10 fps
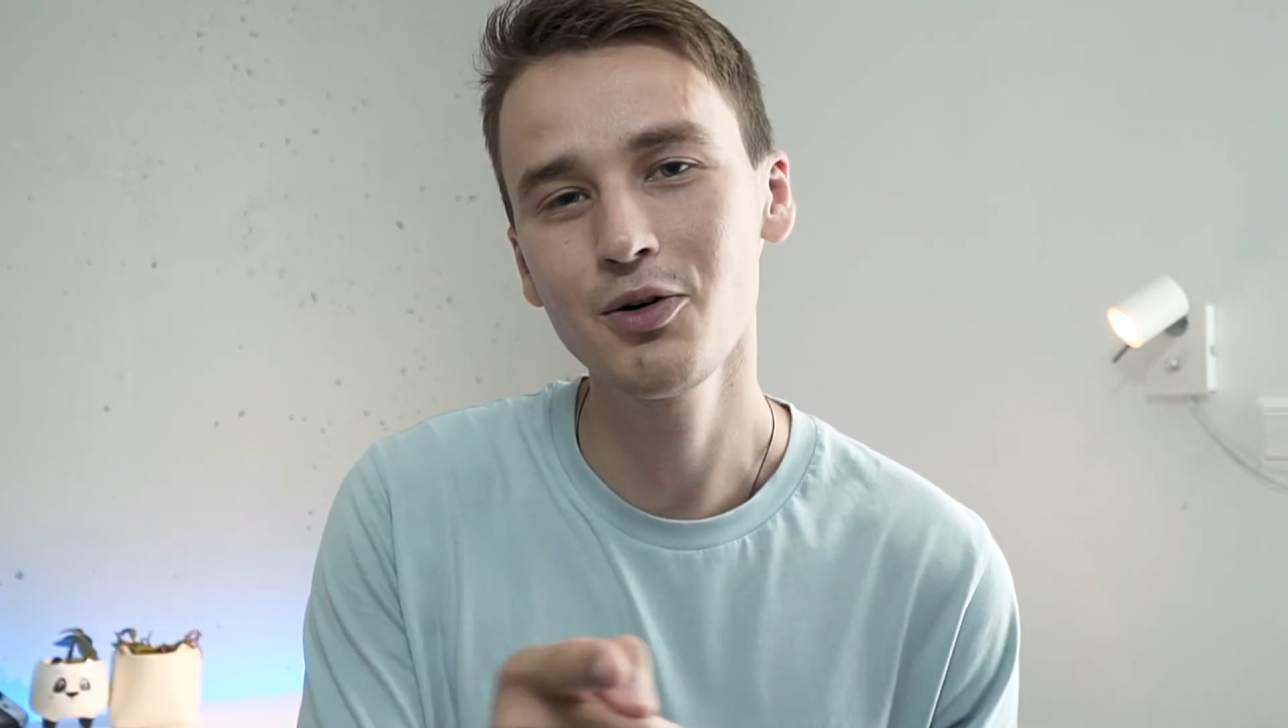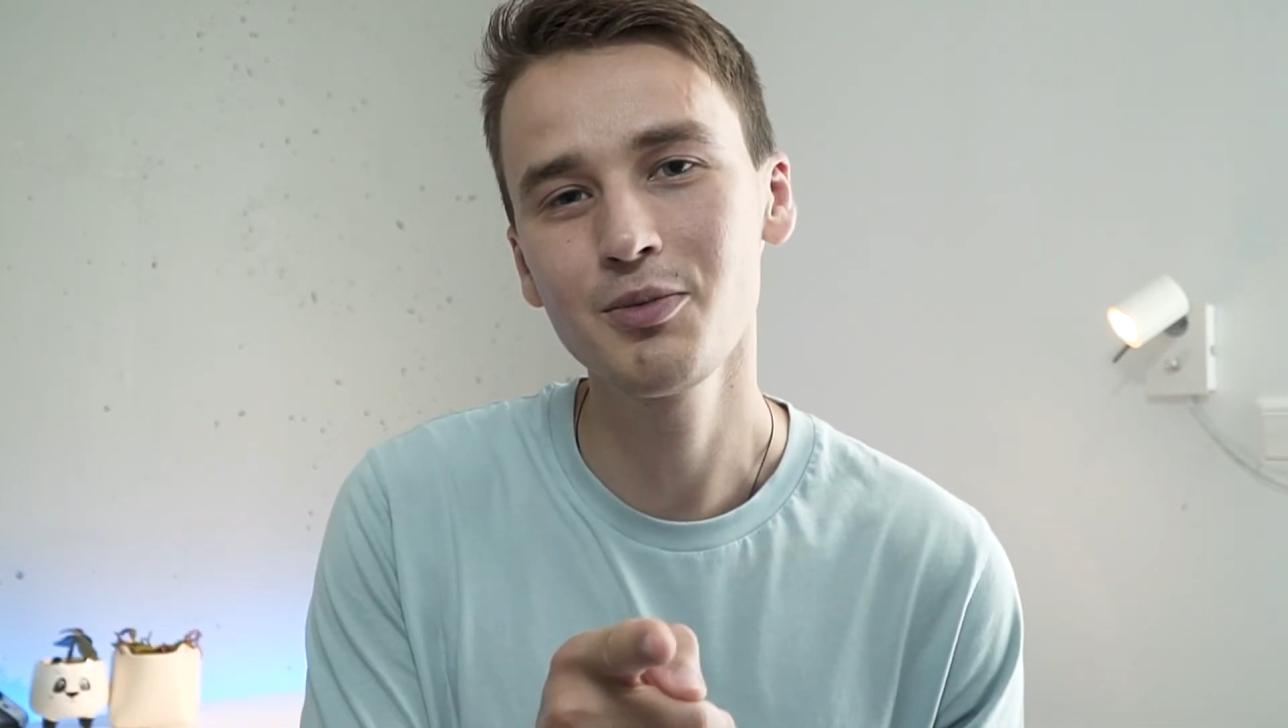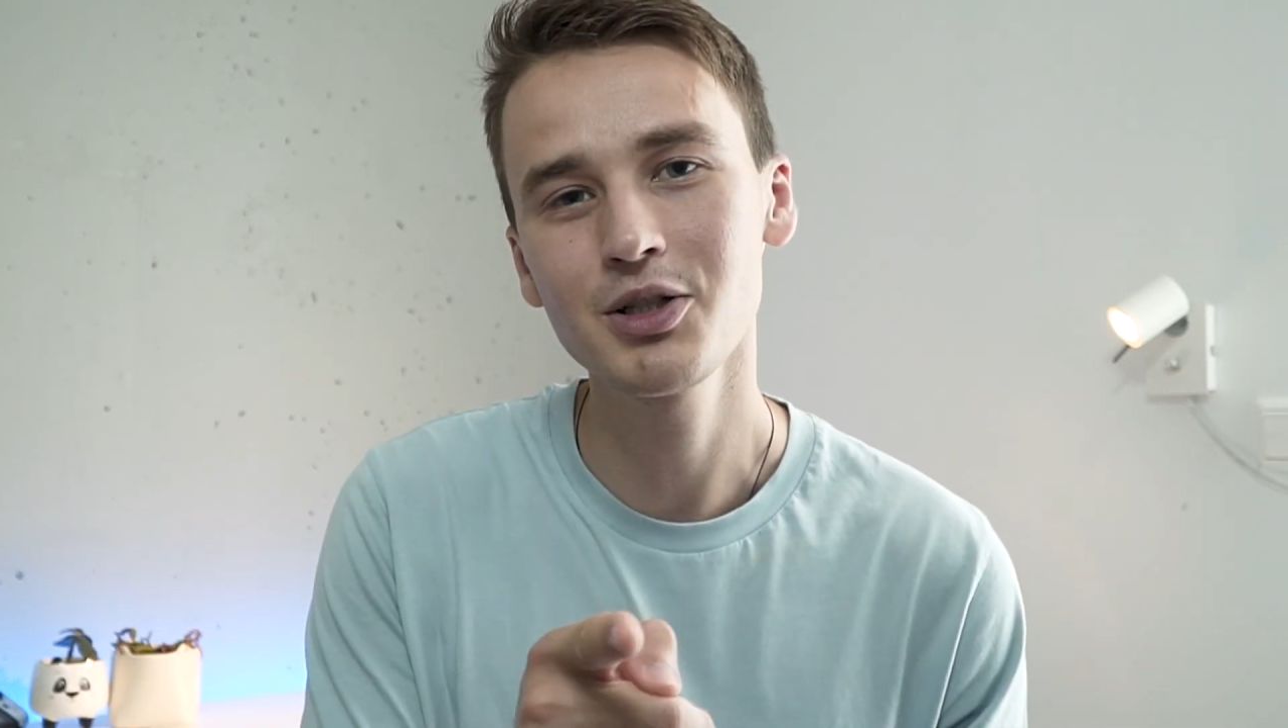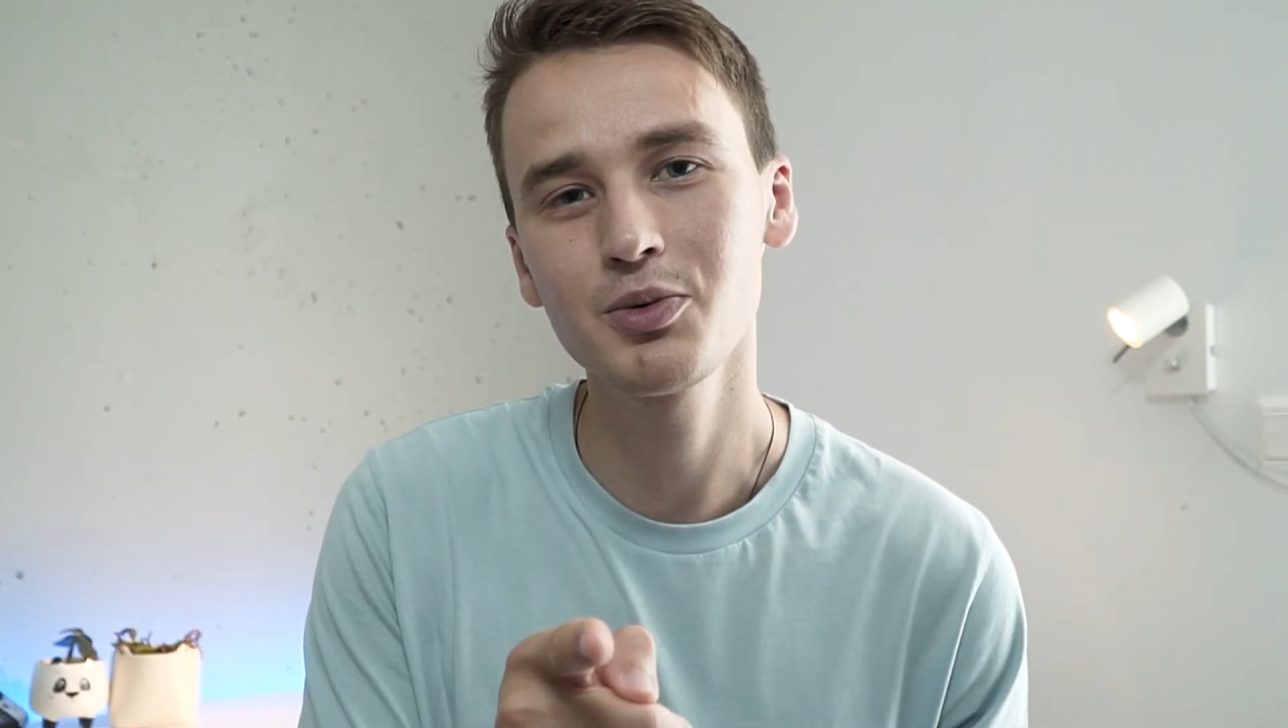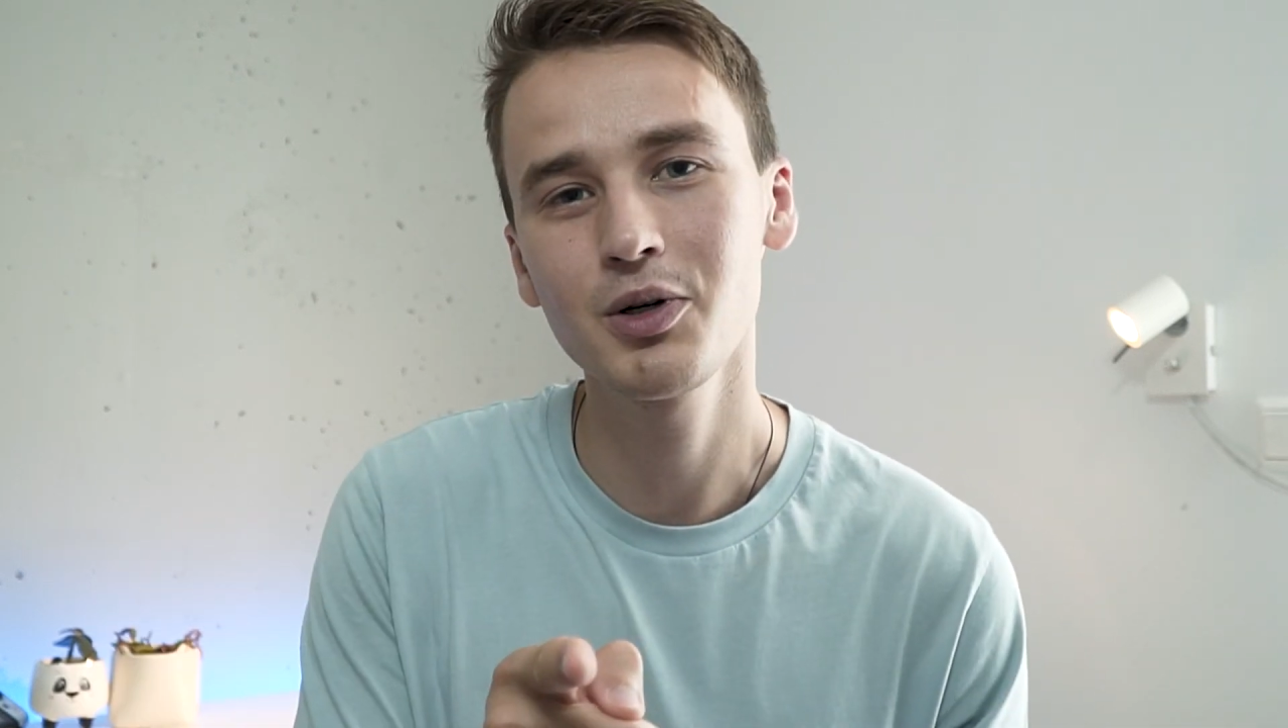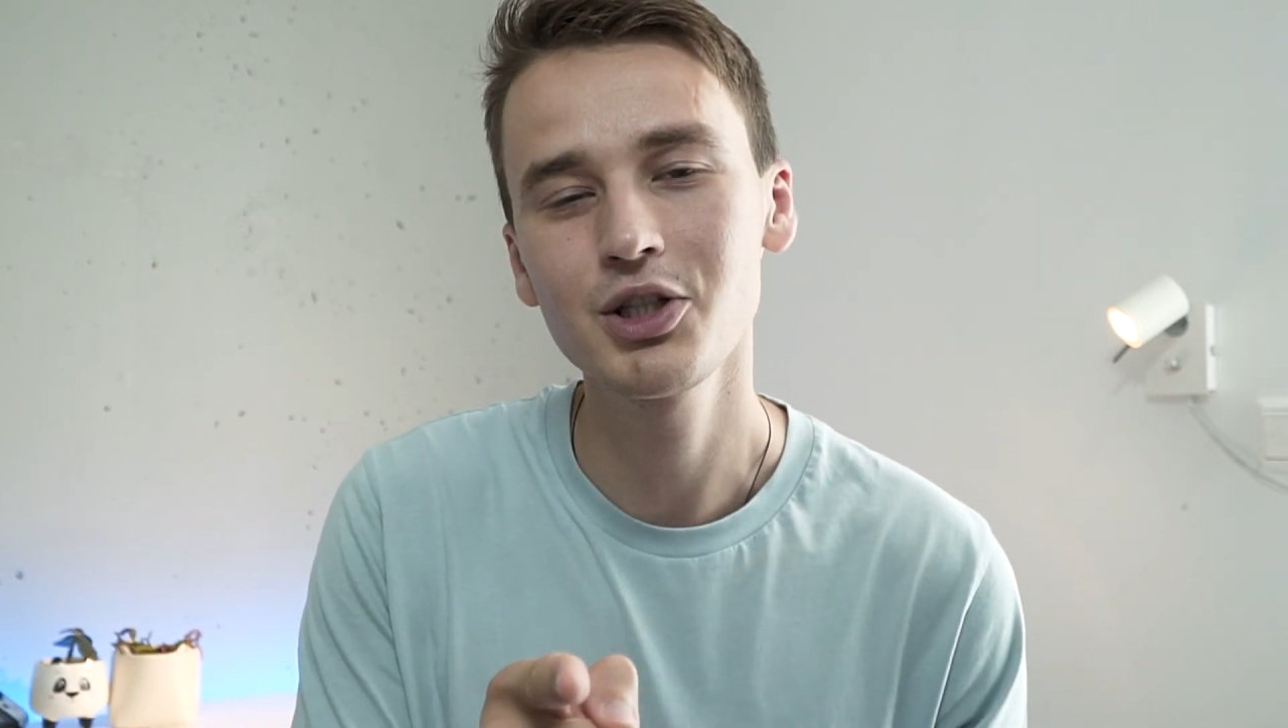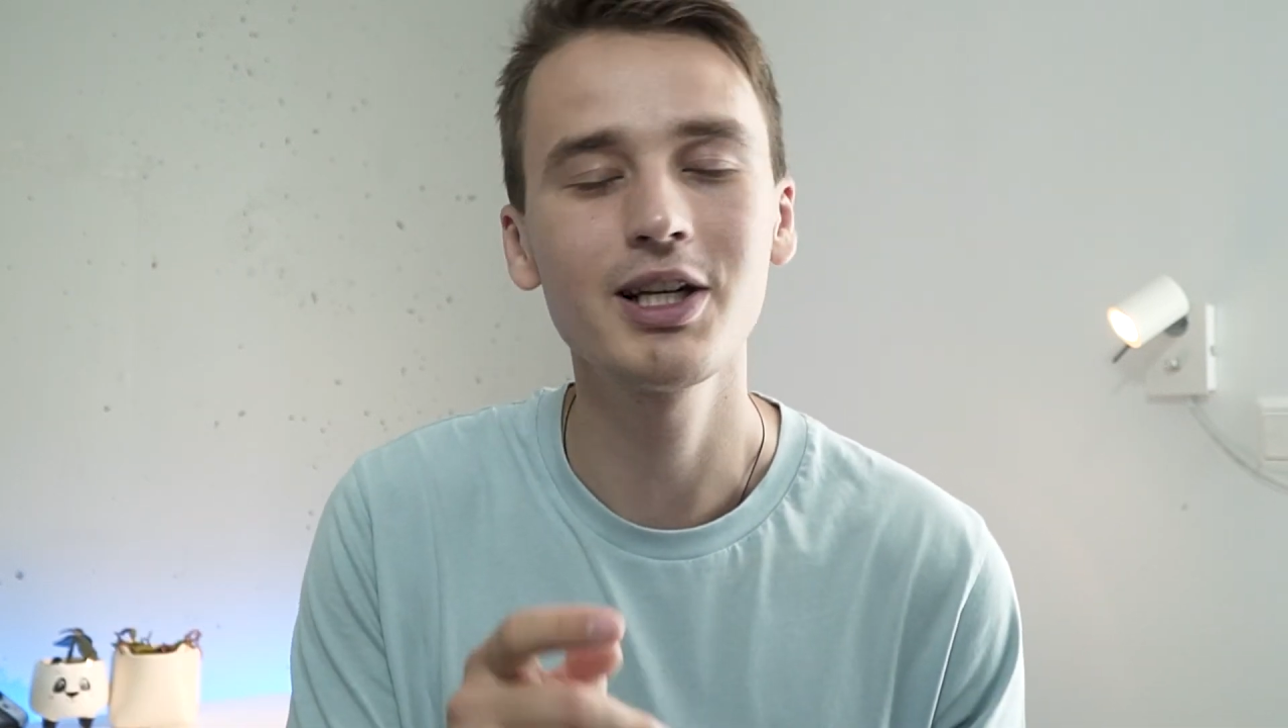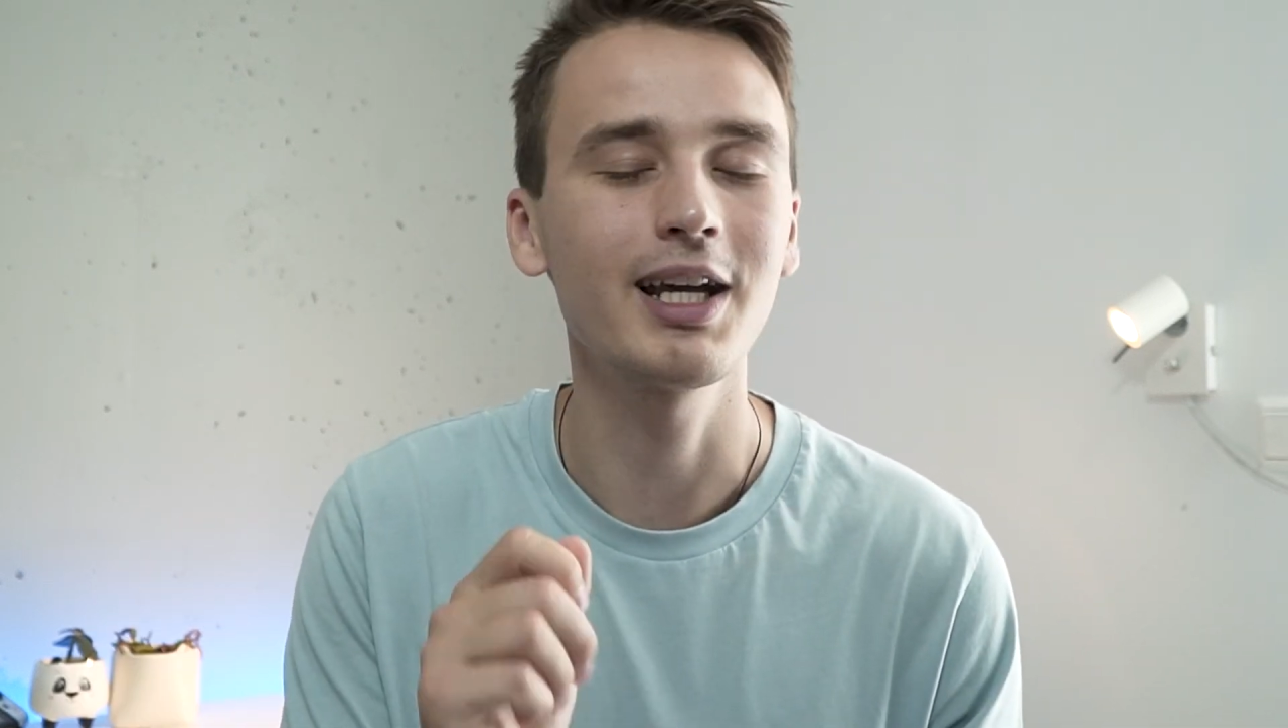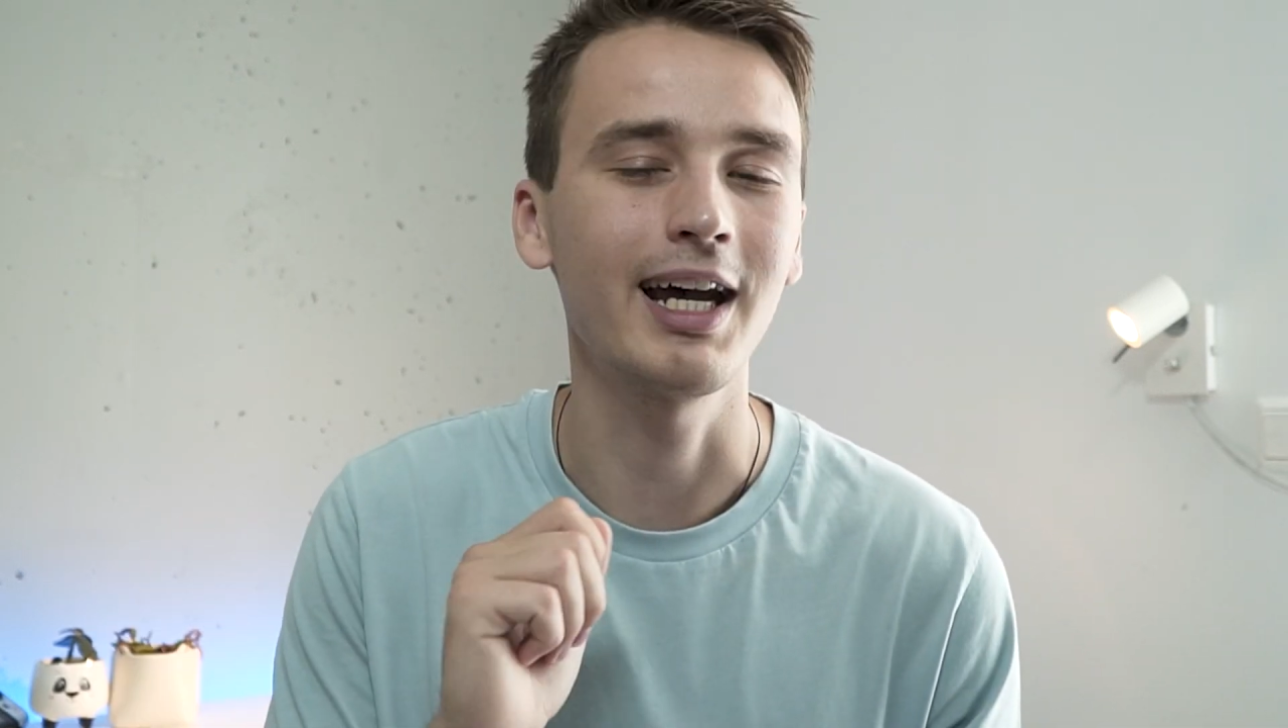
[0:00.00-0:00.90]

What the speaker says: you very much for watching